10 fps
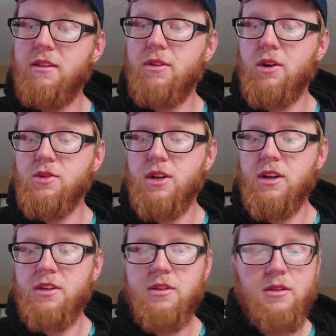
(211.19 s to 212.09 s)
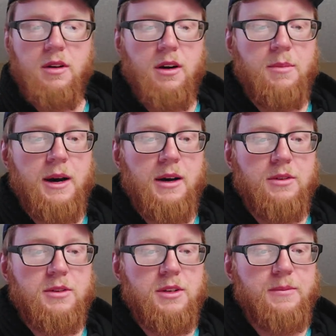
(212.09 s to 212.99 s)
He even goes on to
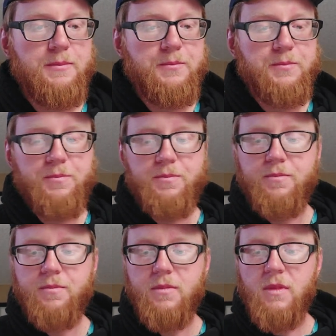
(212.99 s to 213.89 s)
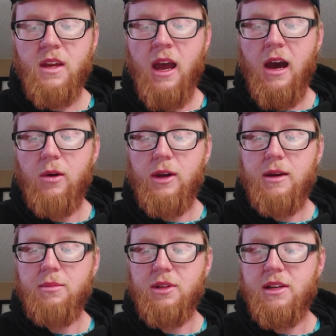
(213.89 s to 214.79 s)
about how
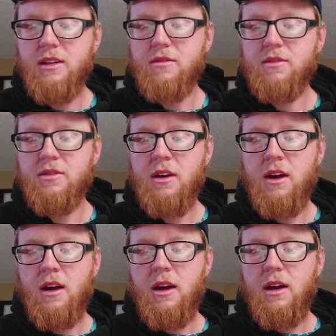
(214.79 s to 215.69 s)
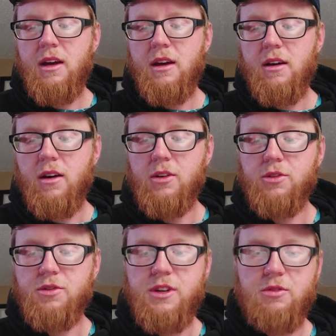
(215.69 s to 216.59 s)
he believes
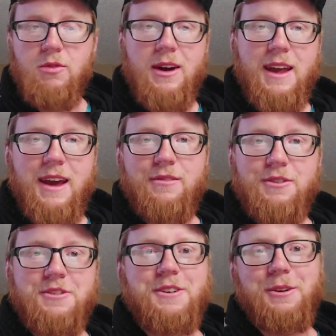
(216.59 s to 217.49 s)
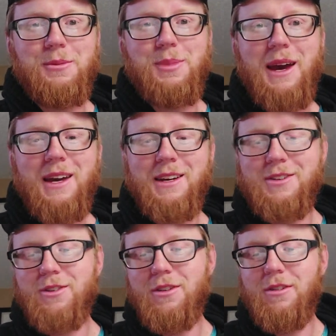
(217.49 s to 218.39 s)
Aldrich had read every single
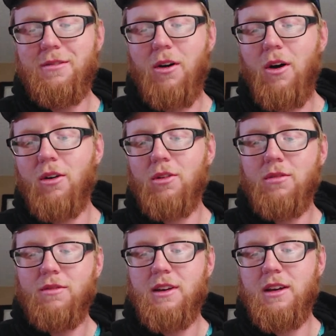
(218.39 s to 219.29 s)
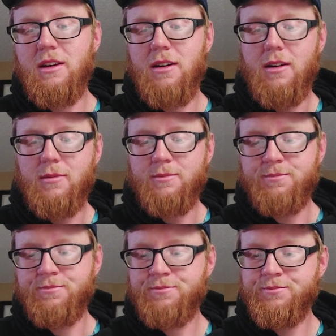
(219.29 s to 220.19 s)
page of all of the um,